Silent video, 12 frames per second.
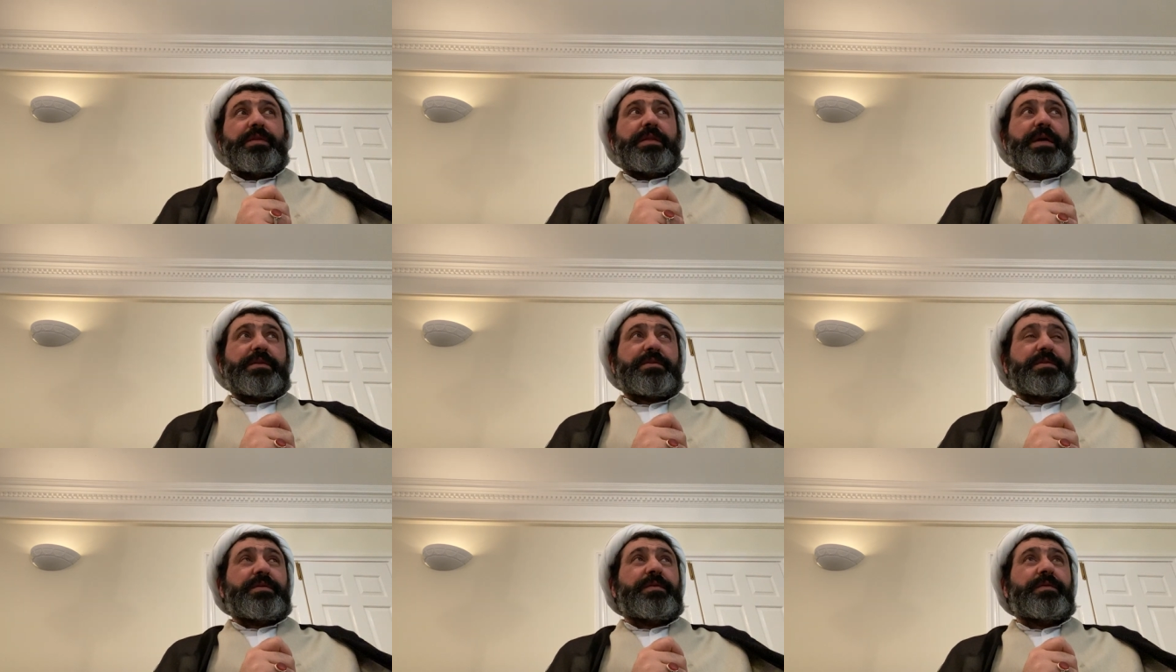
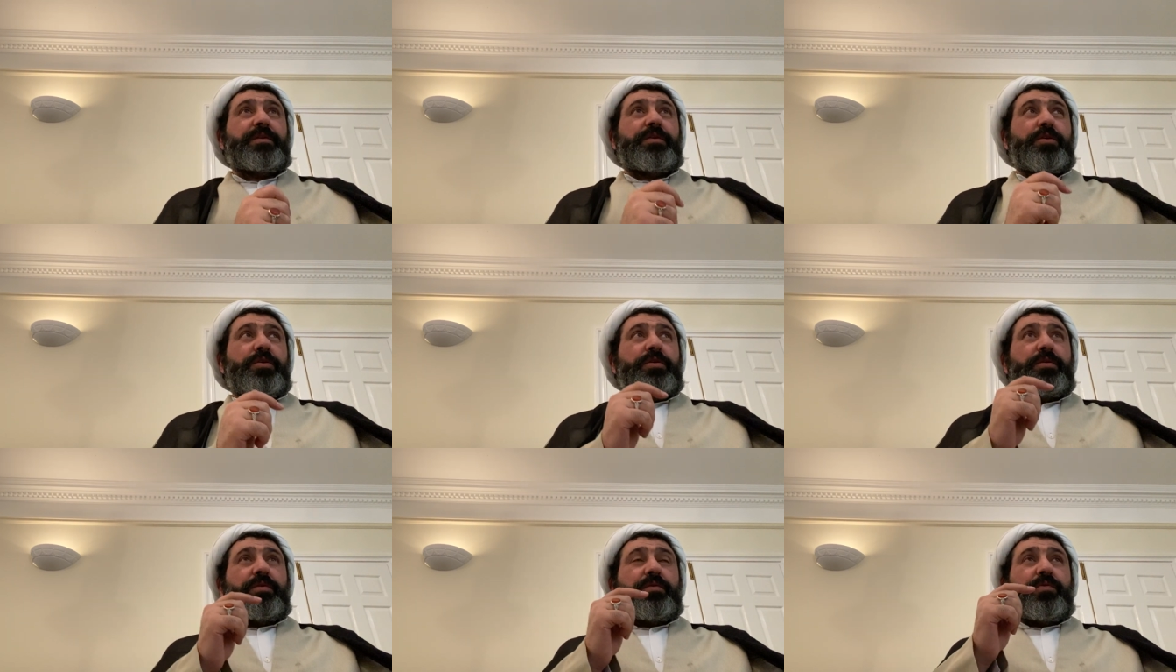that
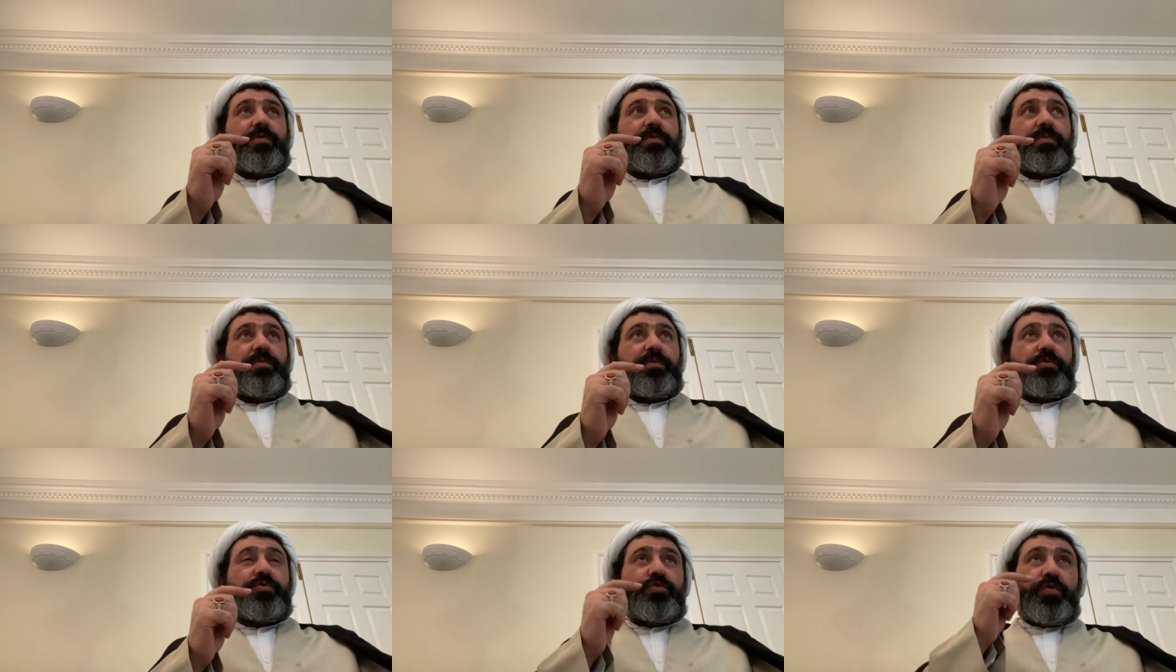
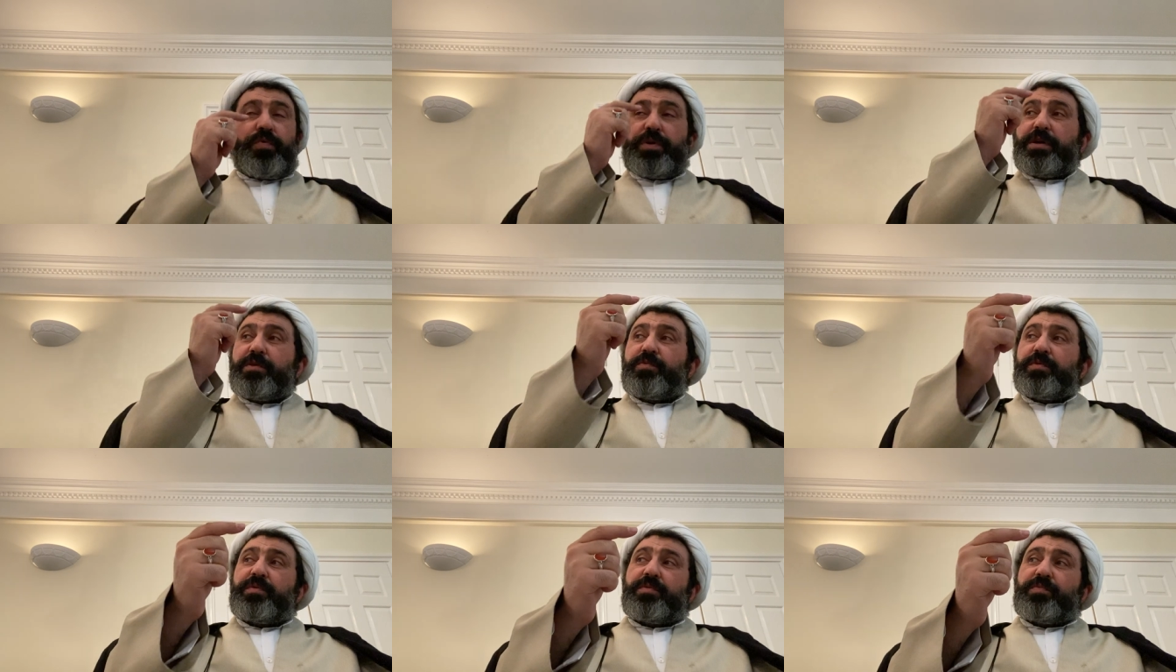knowing
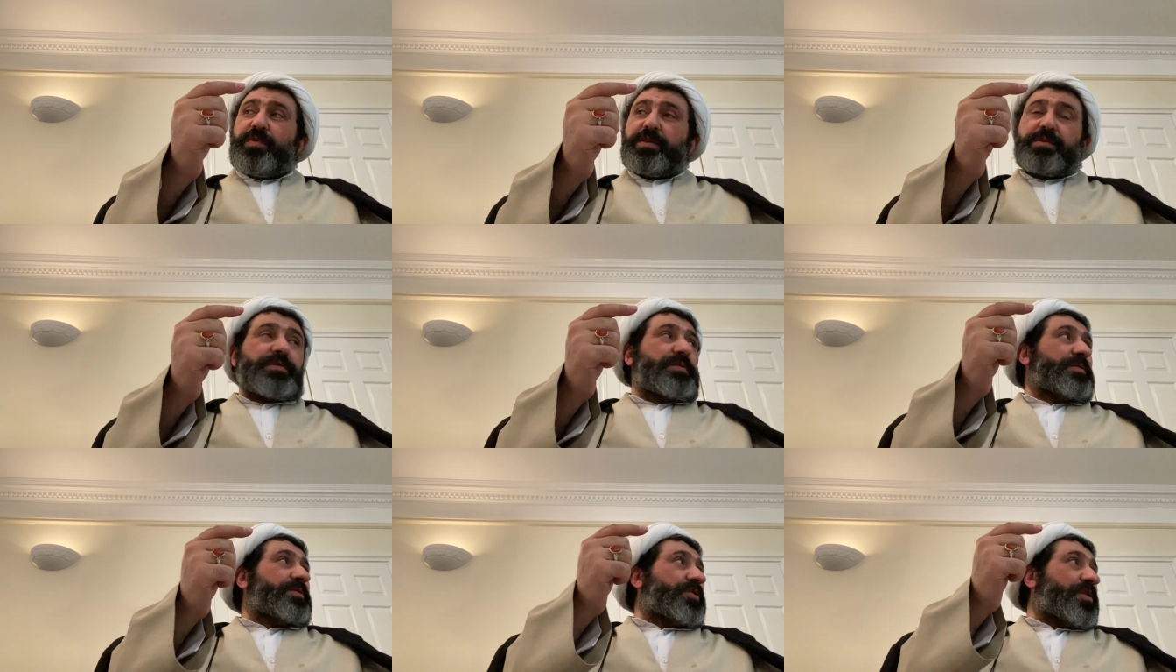what
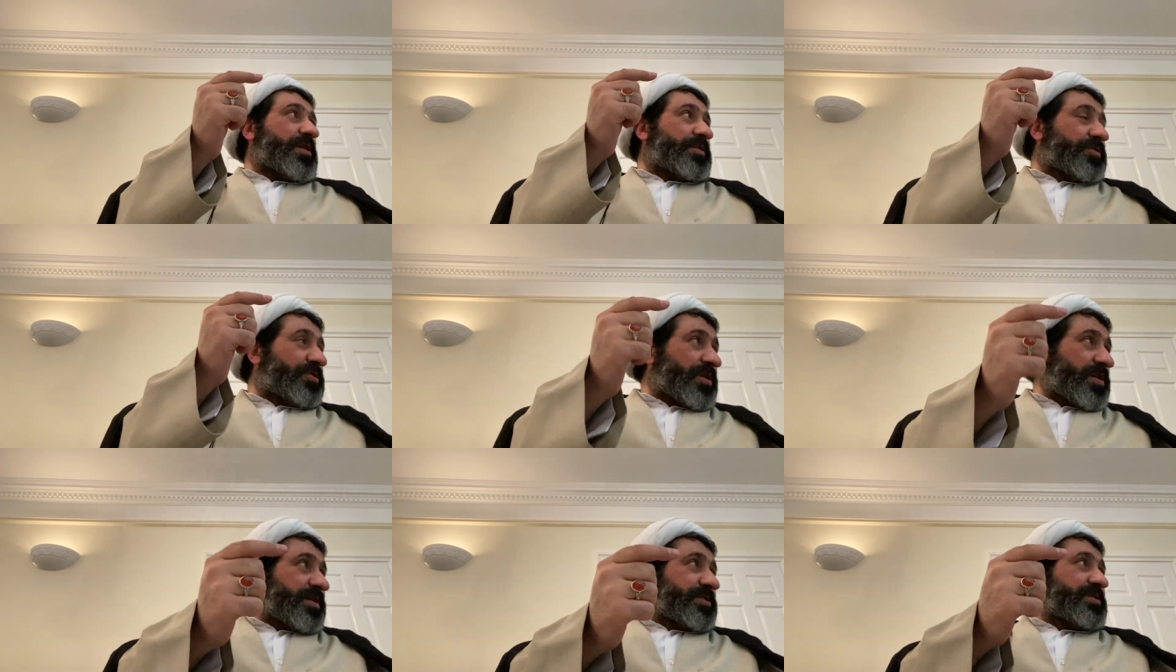God
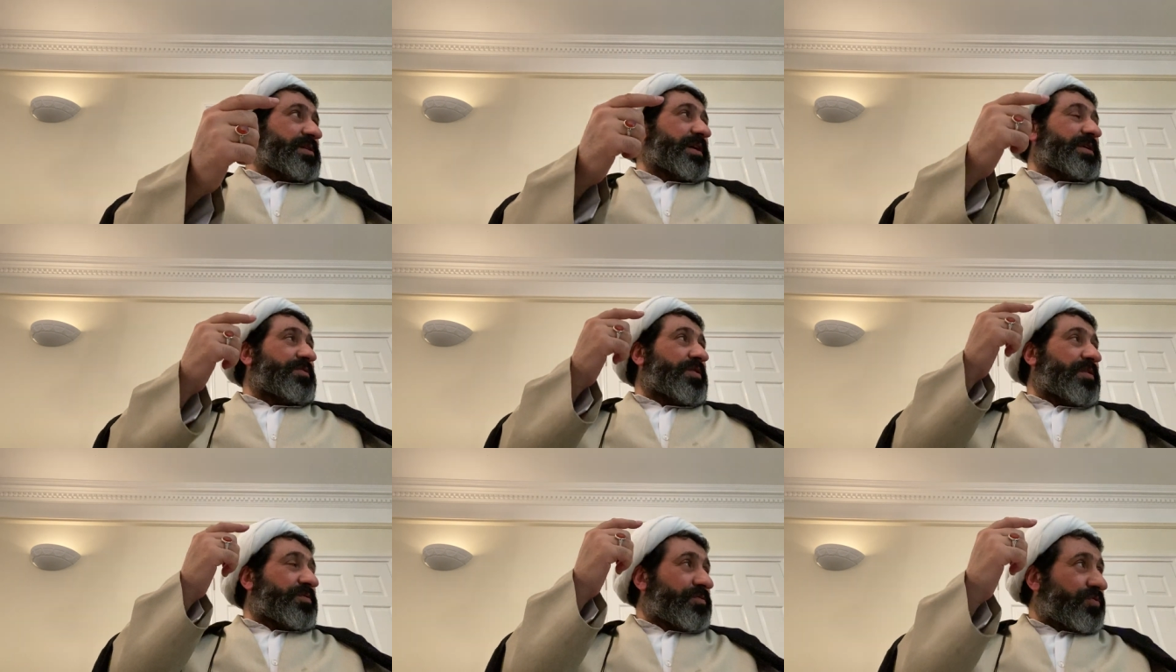does and
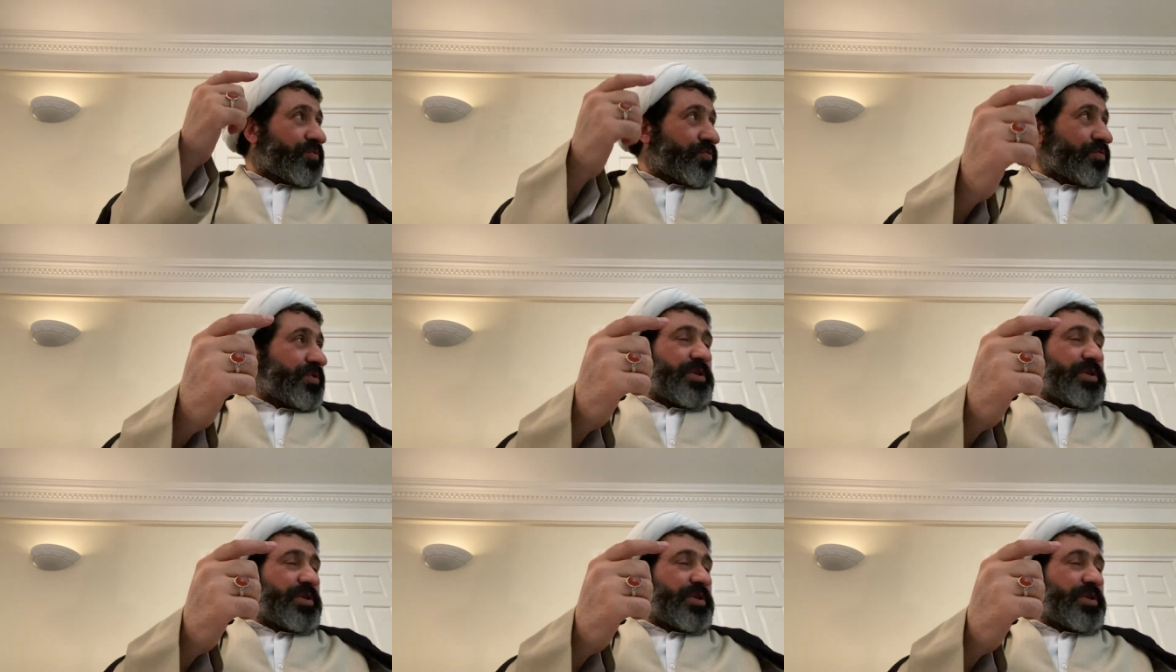who